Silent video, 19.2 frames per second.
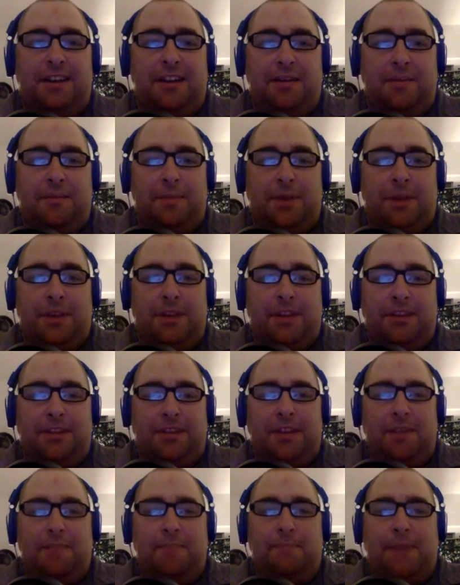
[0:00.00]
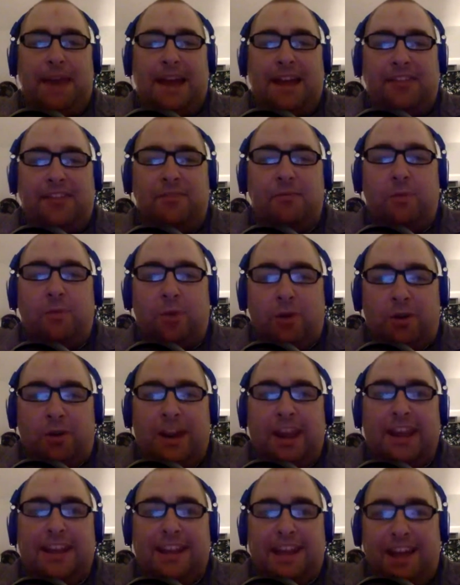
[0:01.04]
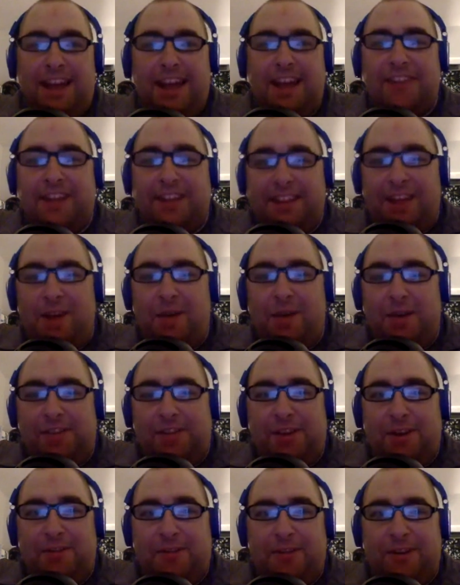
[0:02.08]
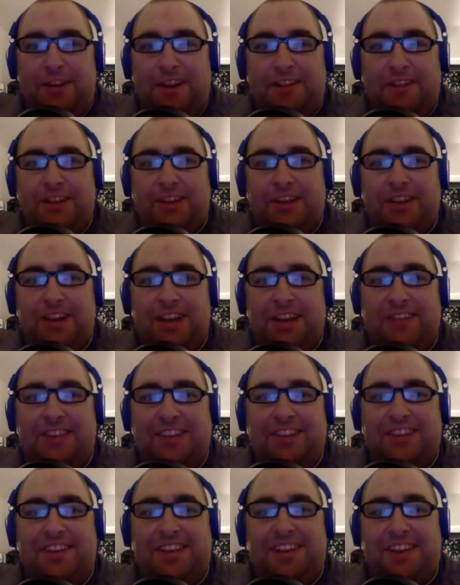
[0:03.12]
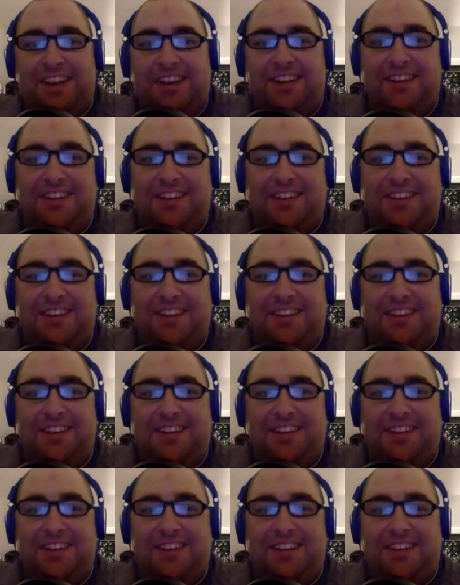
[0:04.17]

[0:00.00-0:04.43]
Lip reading: But the bats were alive. Hello, Azofer. You having a good evening tonight?